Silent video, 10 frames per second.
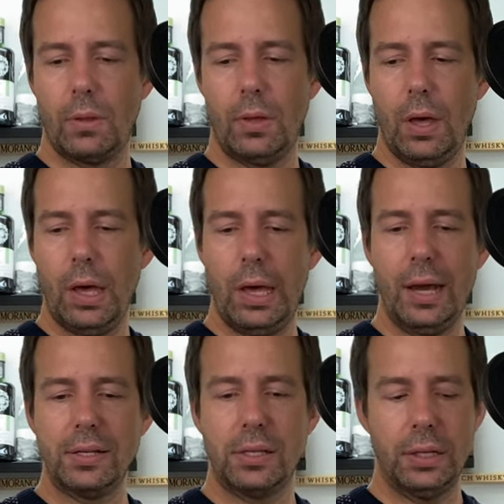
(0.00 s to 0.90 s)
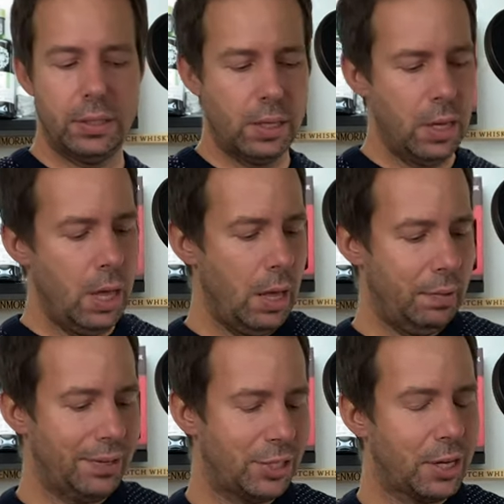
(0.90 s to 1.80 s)
Okay, excellent.
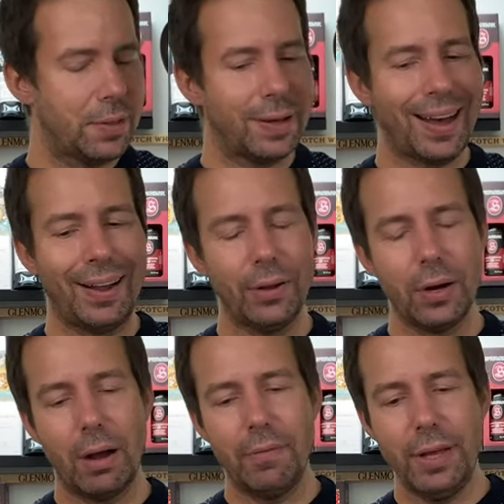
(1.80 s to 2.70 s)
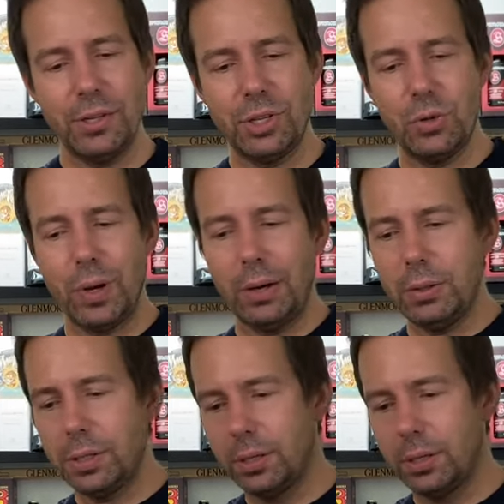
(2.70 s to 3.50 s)
Let's check the color of these two out.